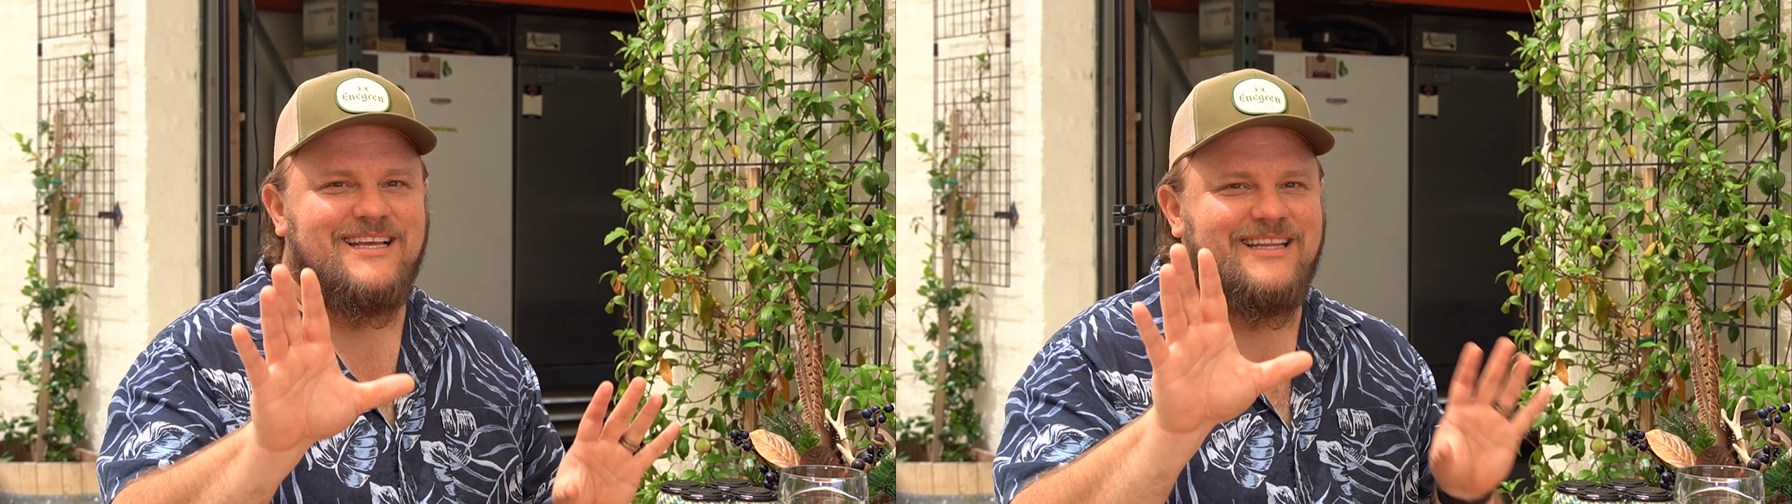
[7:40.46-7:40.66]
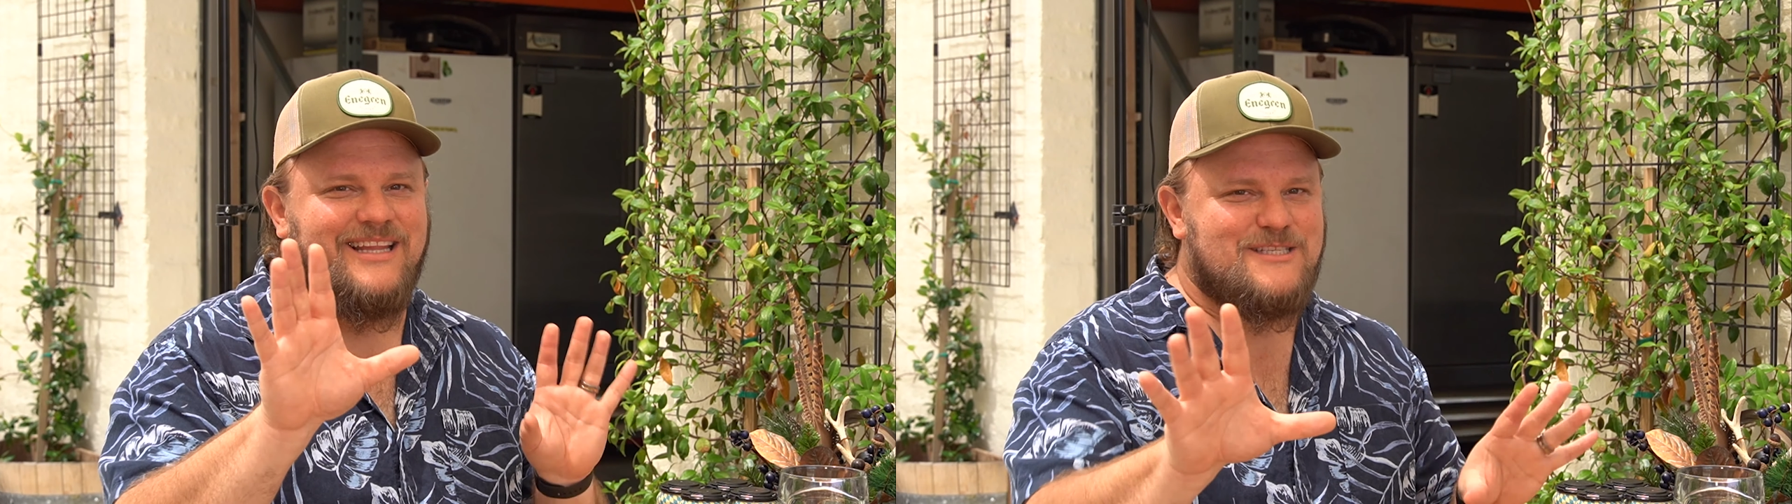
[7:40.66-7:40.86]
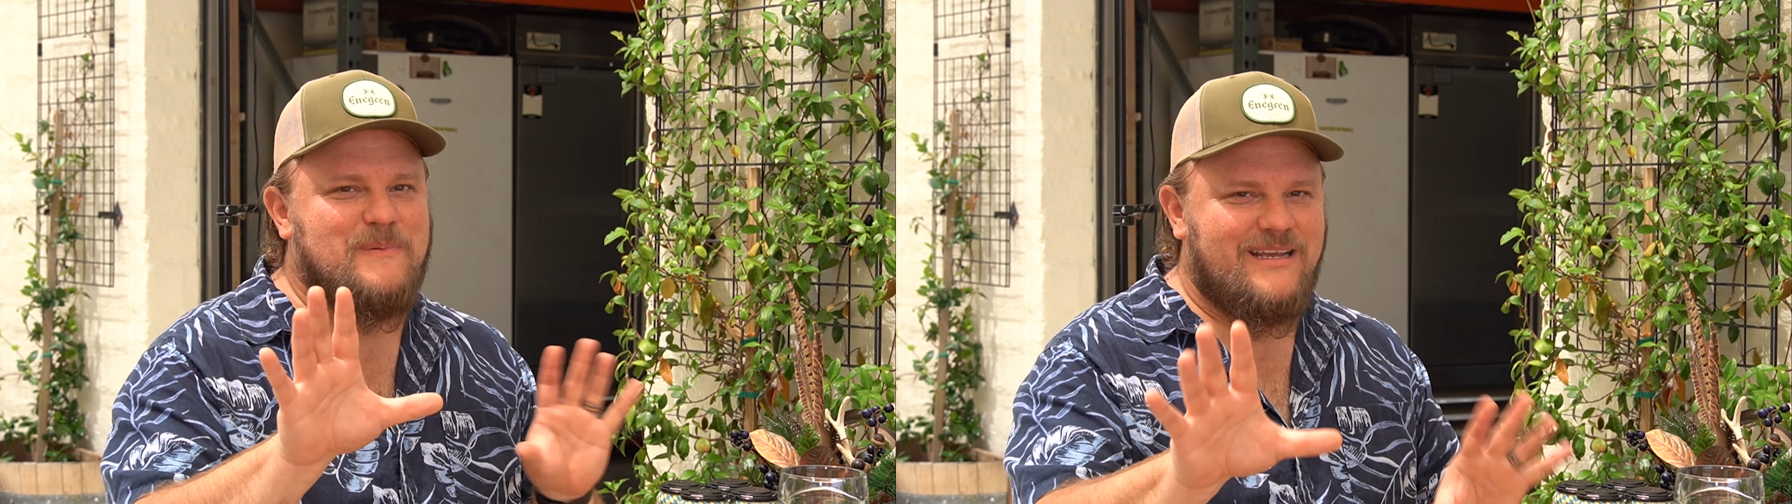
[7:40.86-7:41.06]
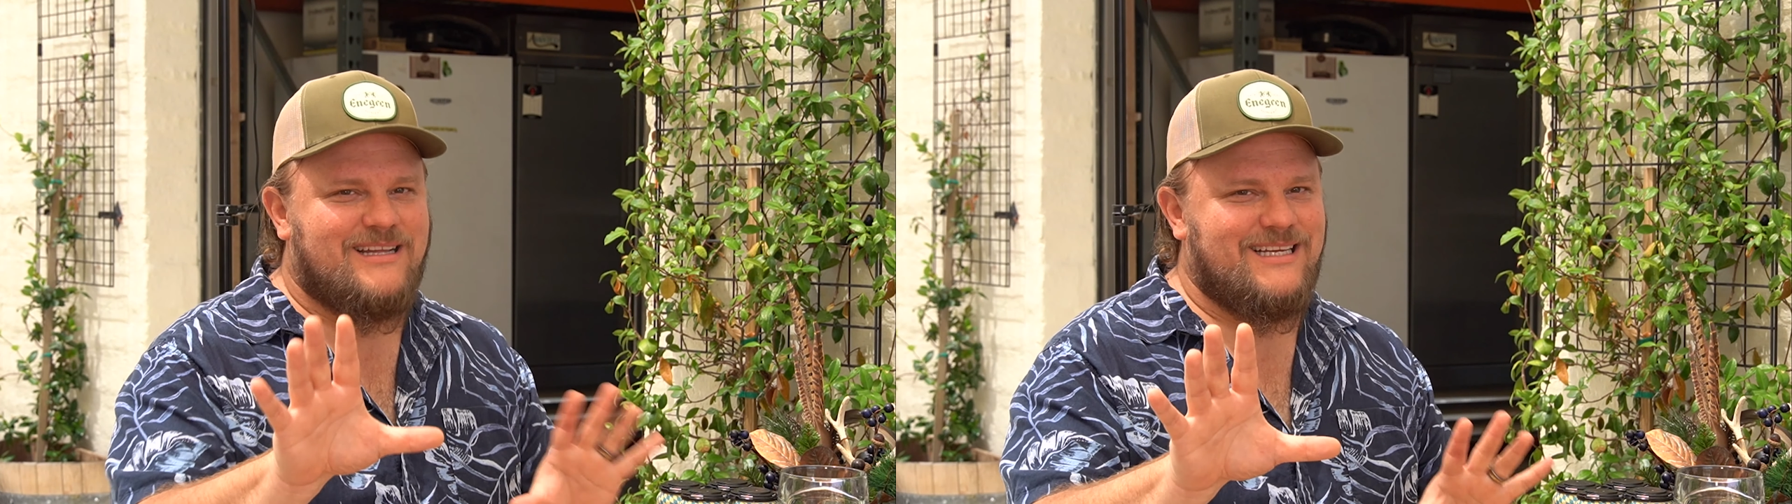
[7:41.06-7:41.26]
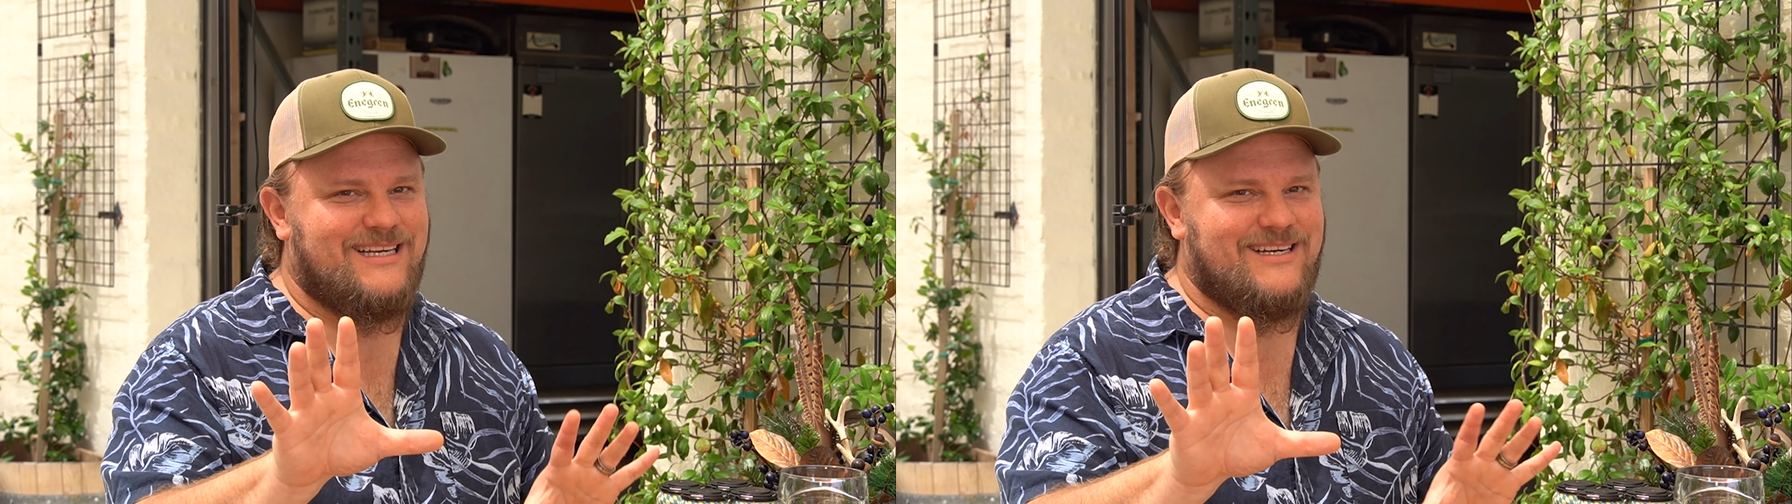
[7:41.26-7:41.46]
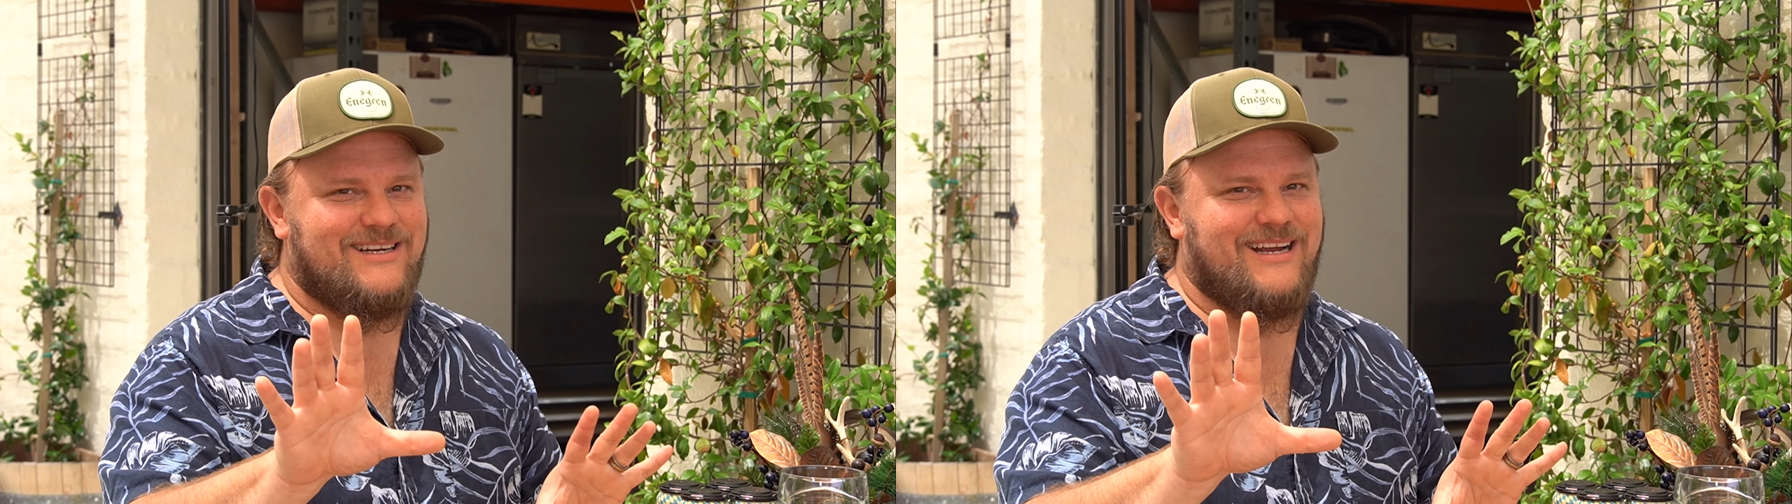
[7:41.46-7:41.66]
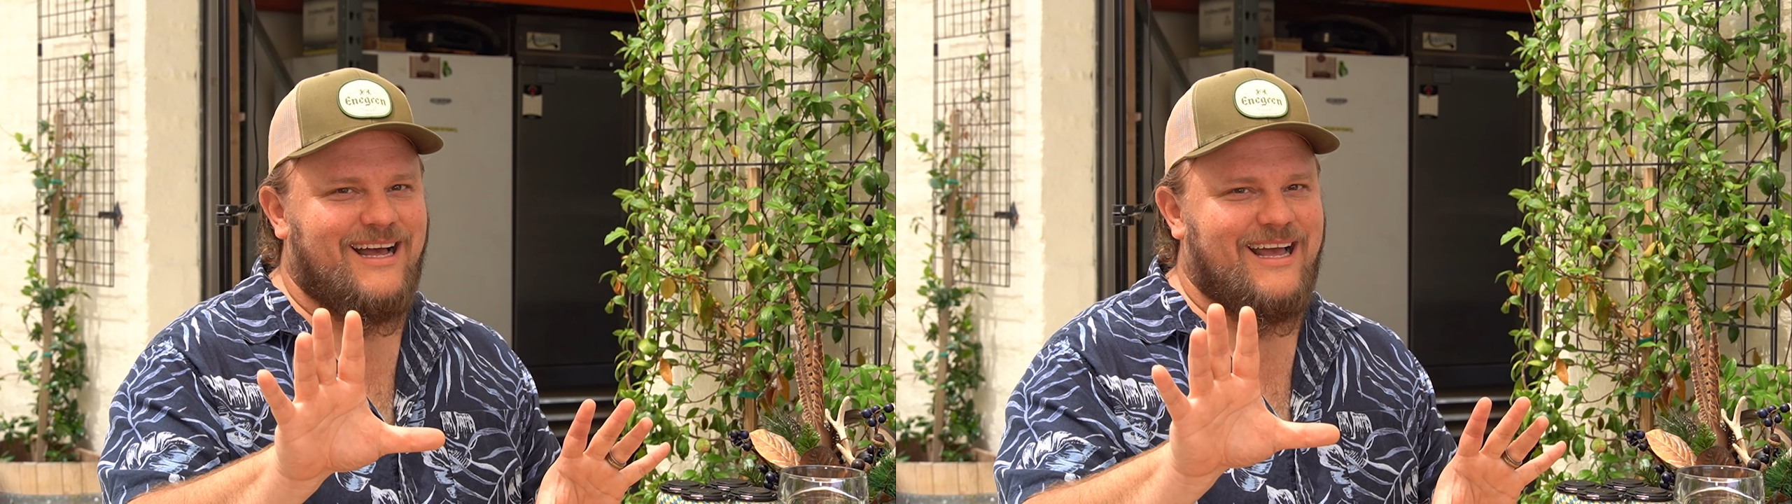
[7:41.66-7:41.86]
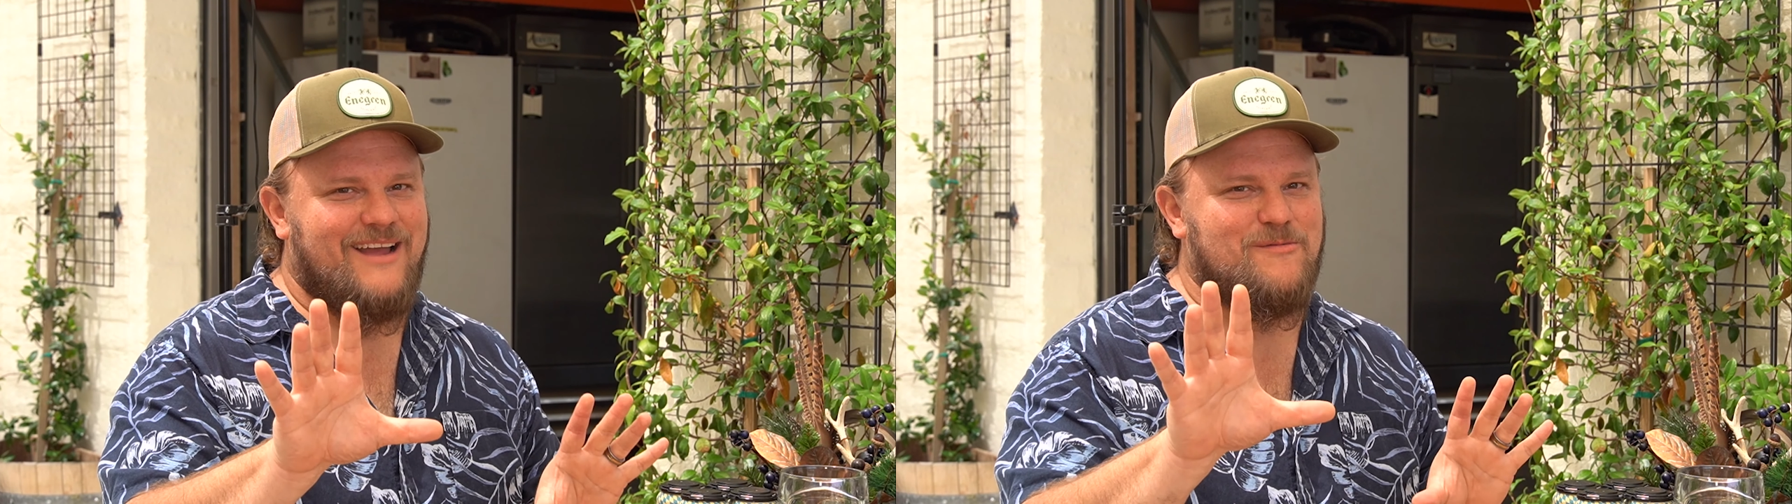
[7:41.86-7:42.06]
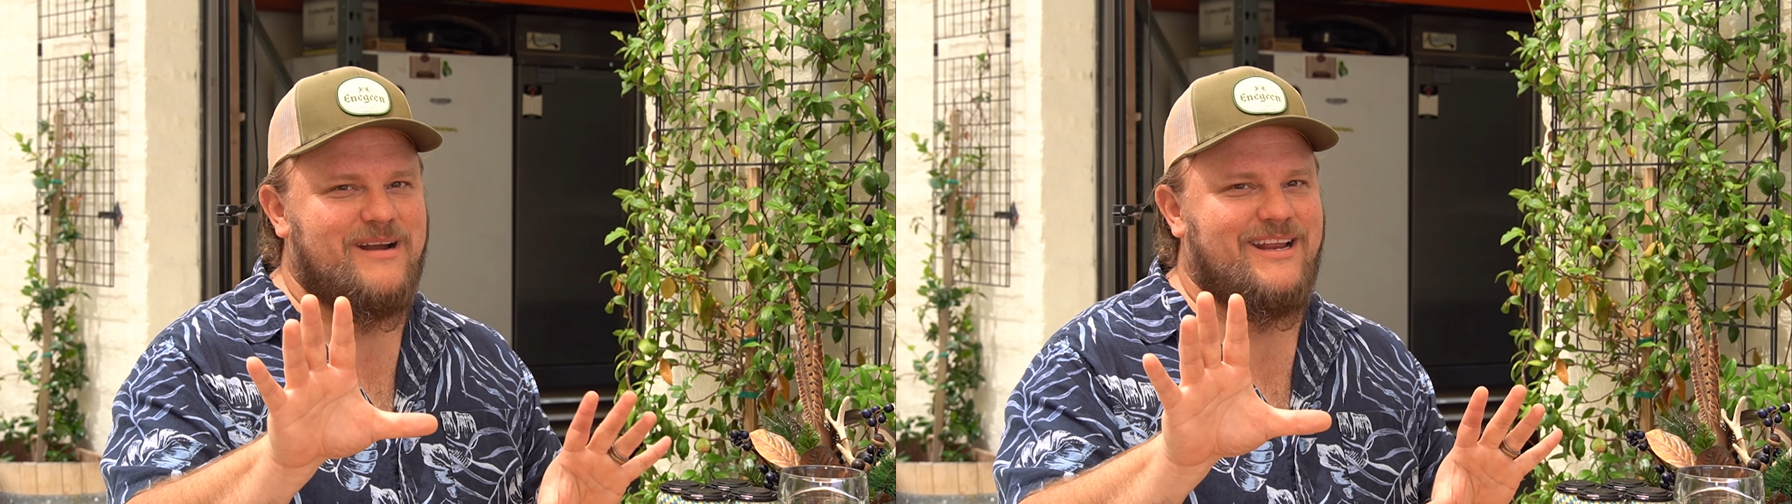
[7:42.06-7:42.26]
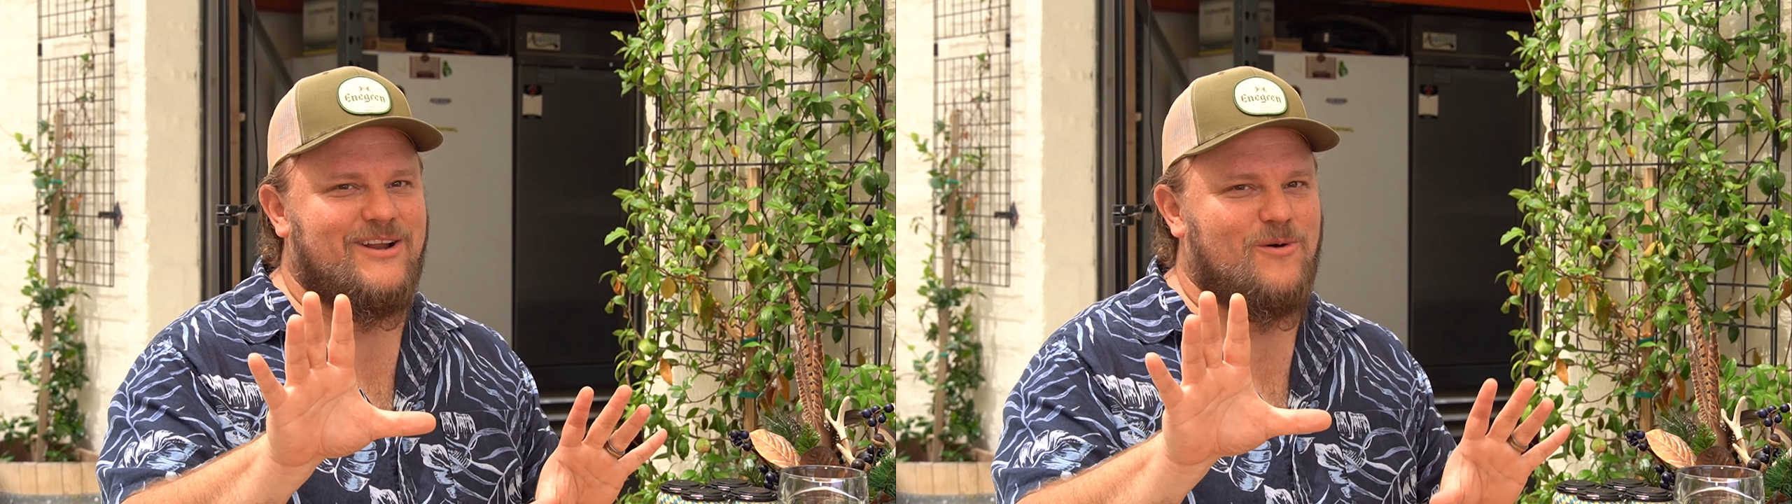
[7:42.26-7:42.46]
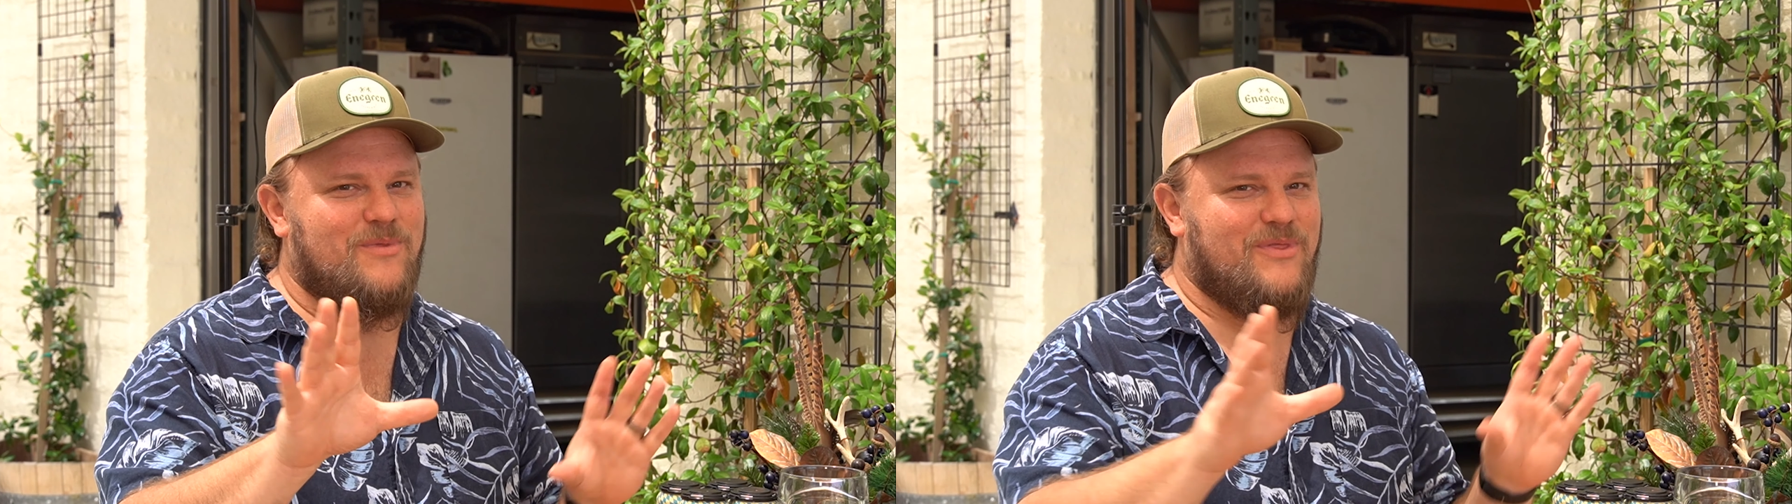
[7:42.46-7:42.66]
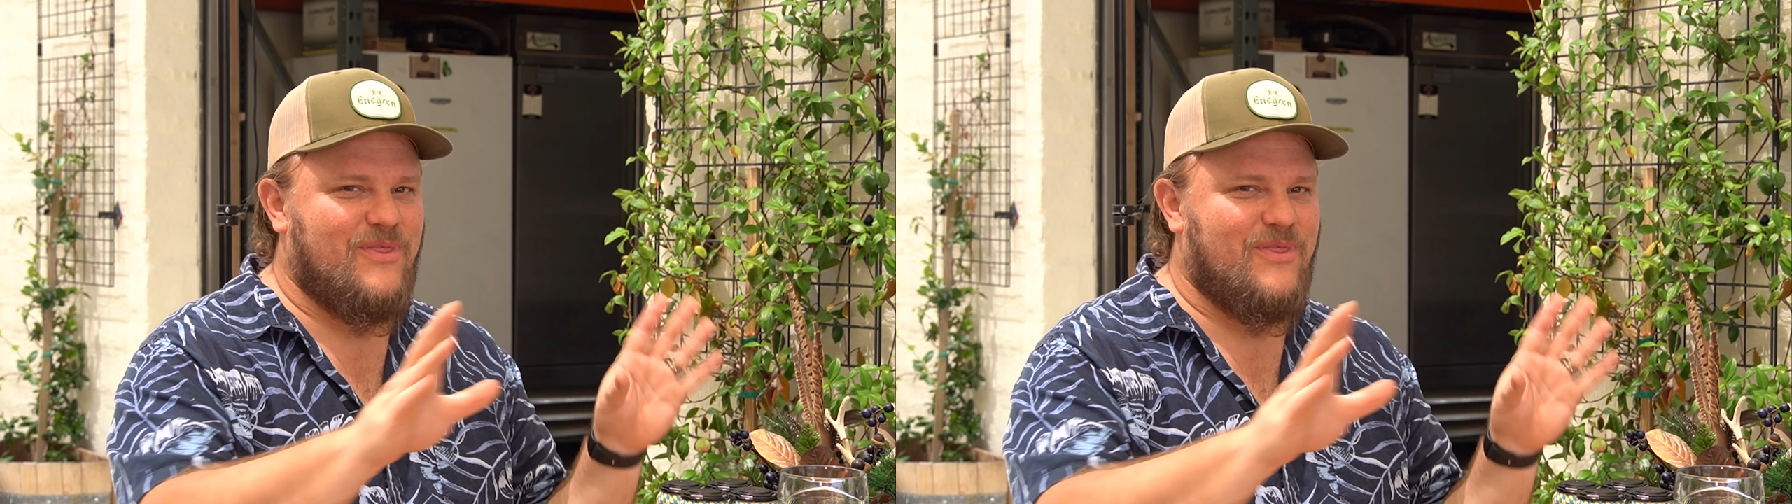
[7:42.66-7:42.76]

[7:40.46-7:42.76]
Let's be clear, everybody at home,